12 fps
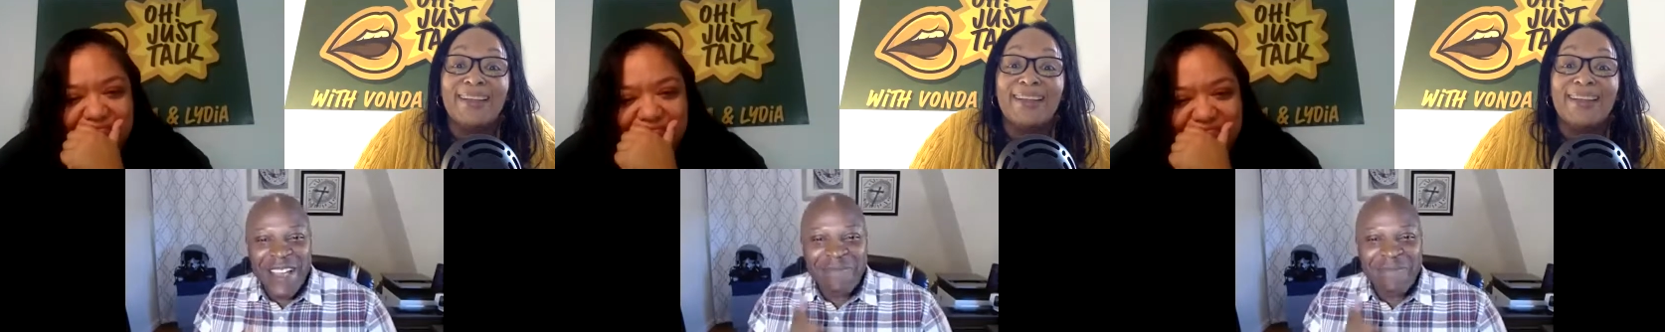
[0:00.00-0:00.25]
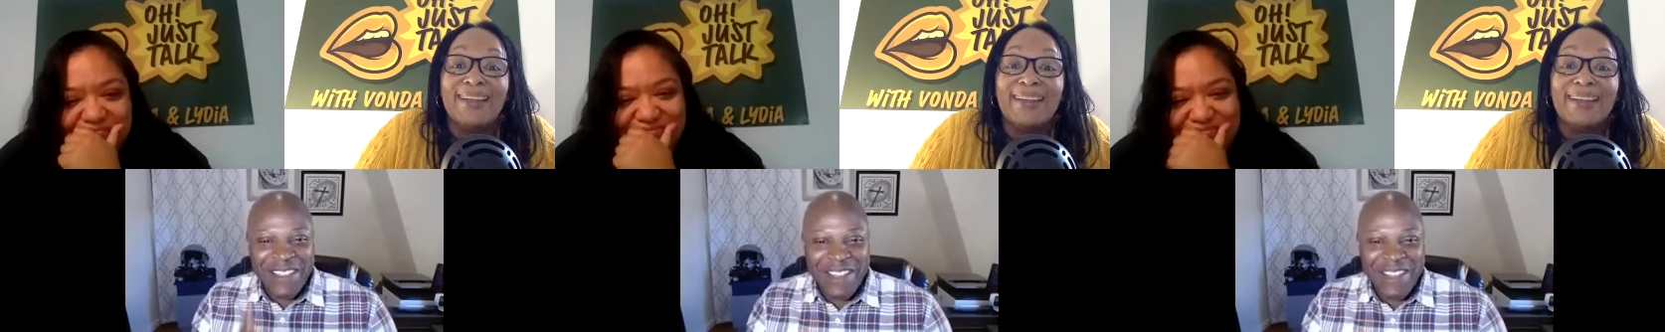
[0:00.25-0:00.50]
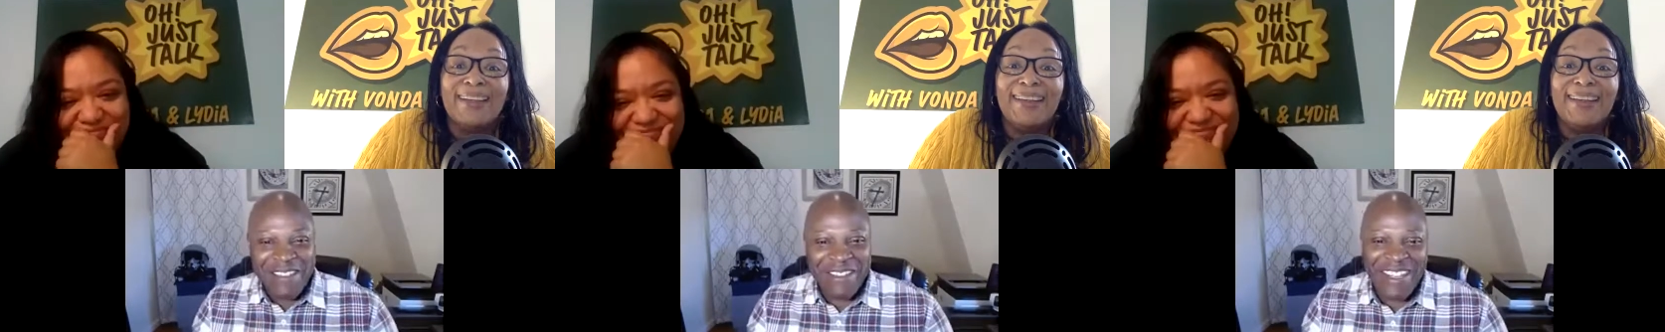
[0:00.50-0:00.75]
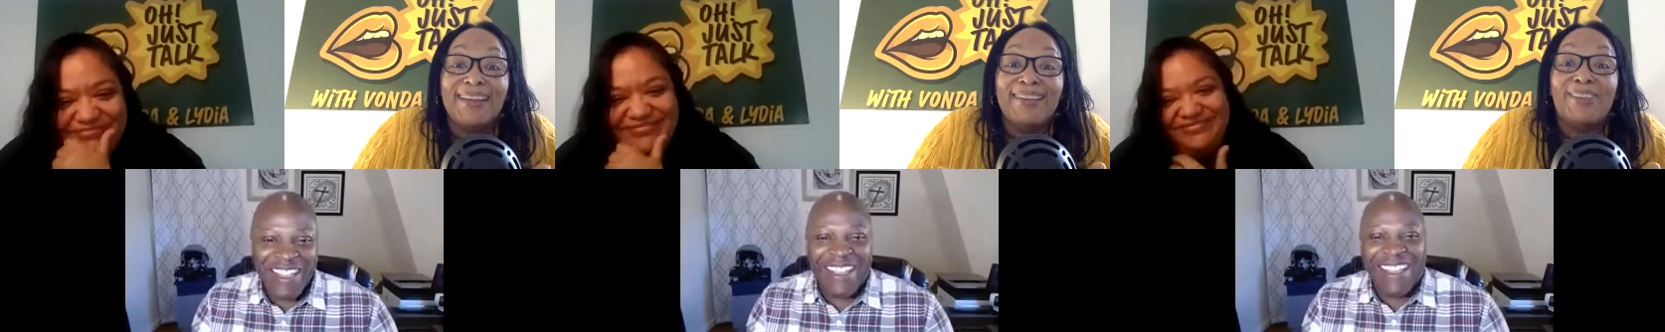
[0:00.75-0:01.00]
Speaker 1: episode.
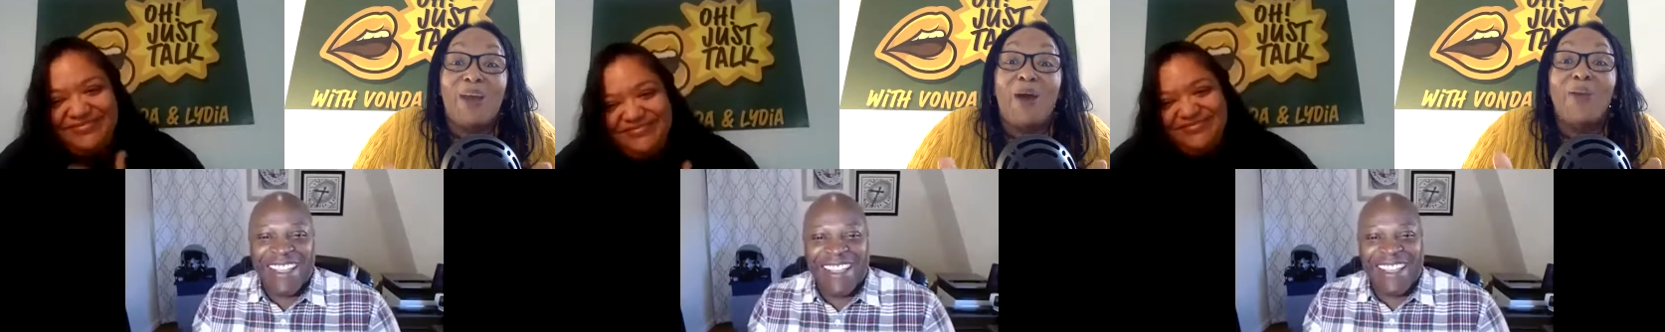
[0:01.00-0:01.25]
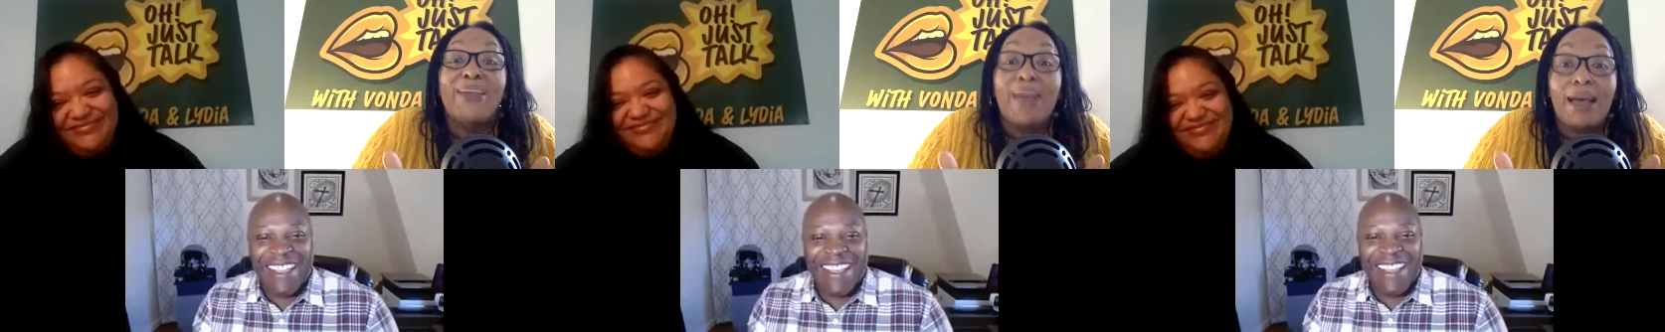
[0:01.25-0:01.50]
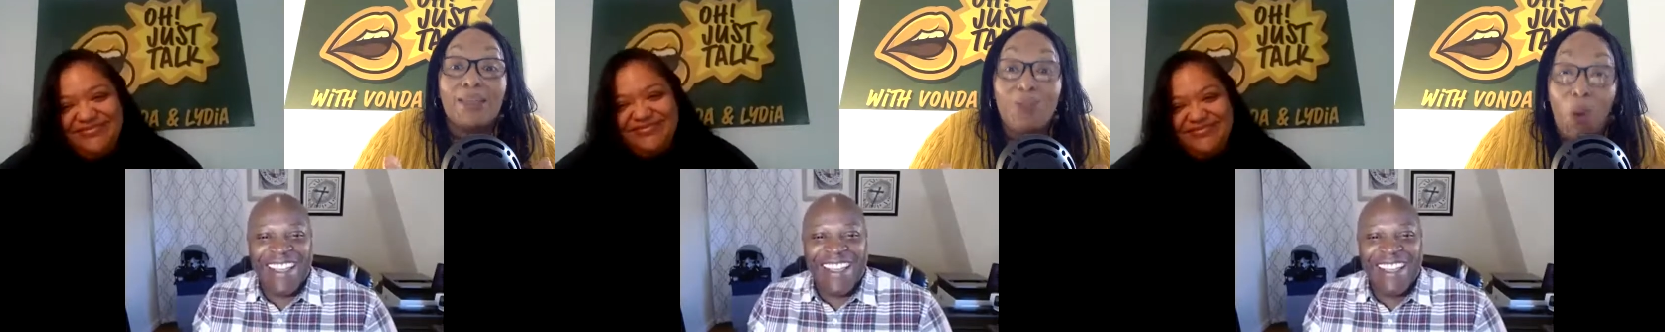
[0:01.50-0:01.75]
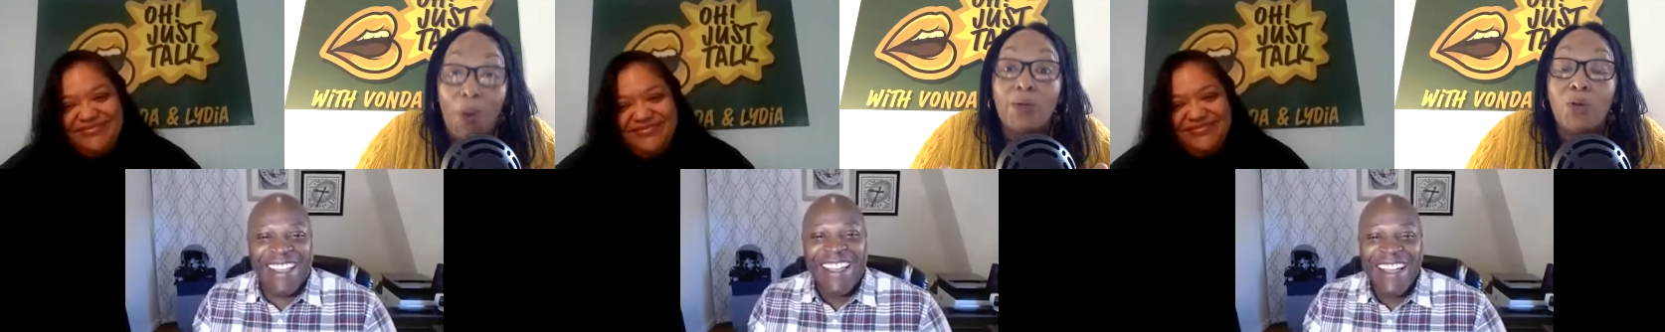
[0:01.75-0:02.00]
Speaker 2: So yeah,
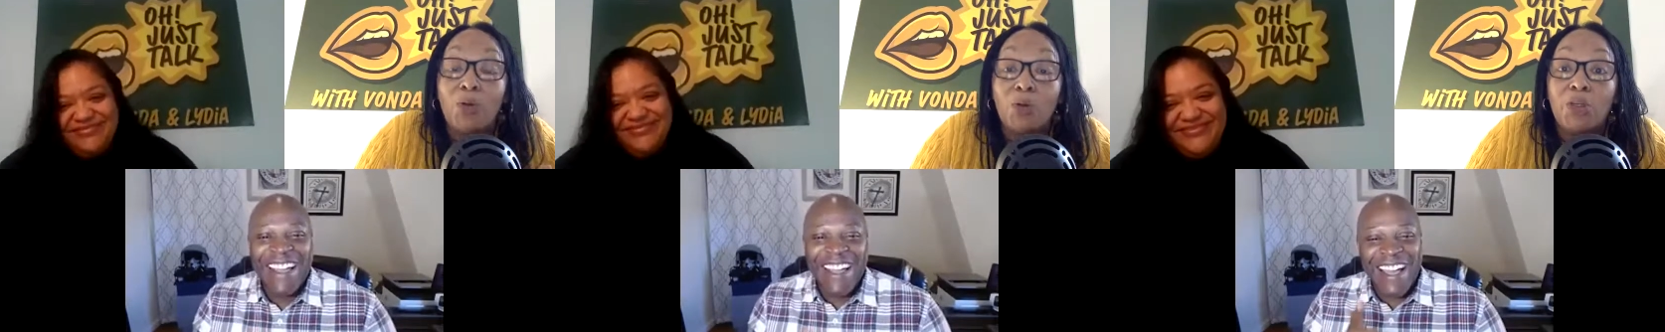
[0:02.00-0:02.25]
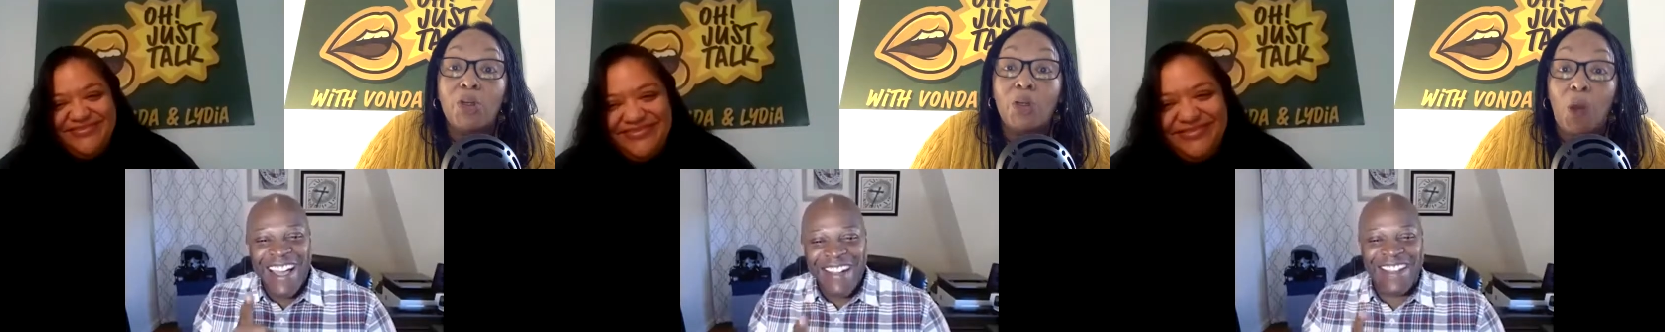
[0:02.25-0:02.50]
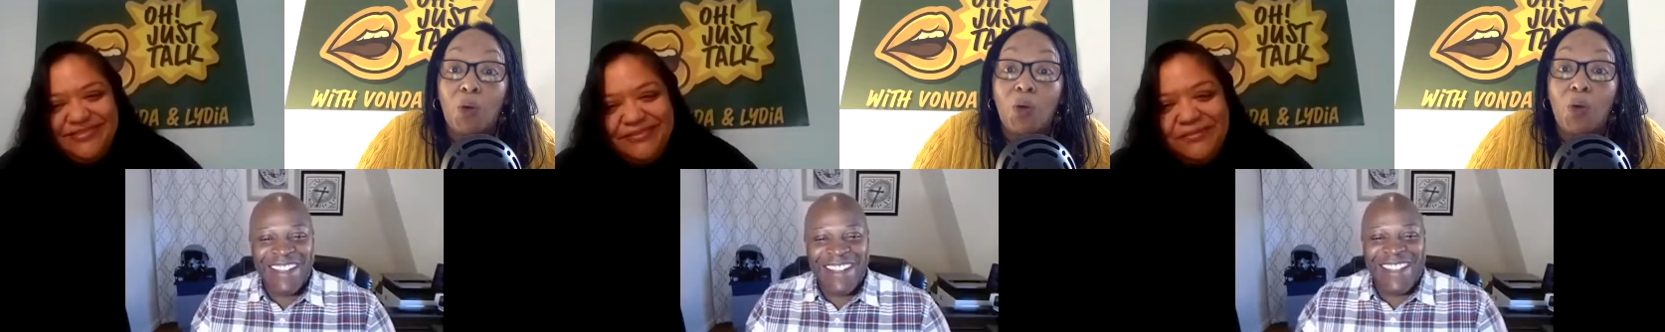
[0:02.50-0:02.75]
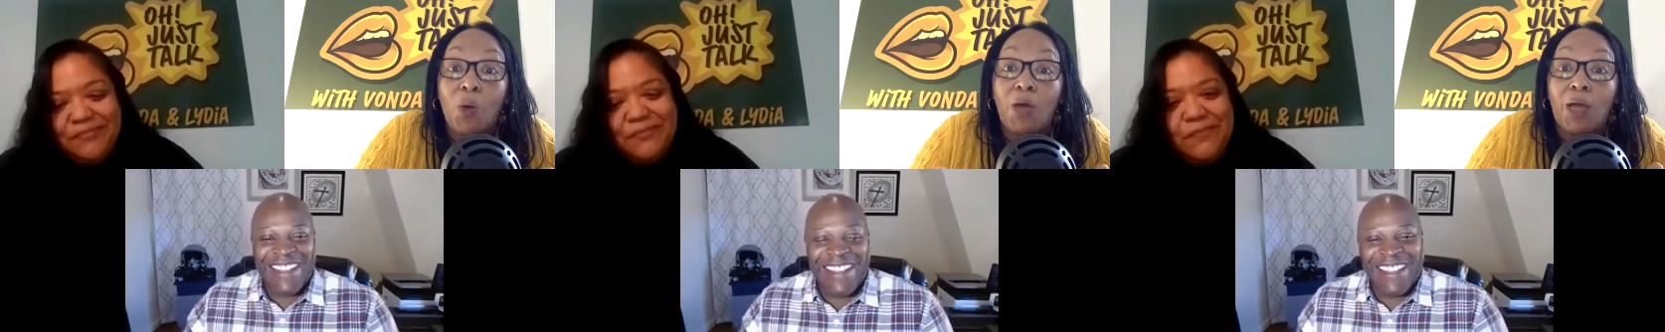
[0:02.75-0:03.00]
knowing who your
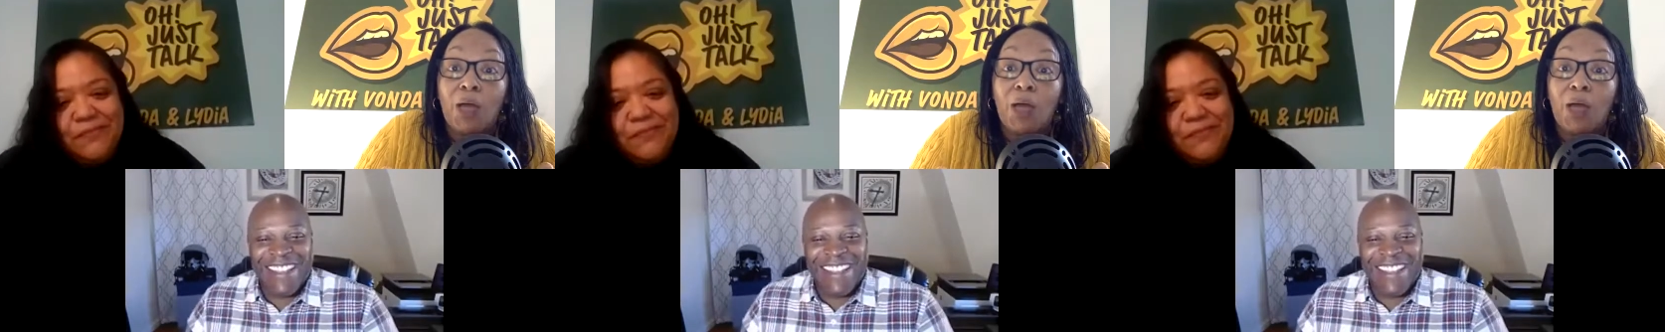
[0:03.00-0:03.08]
local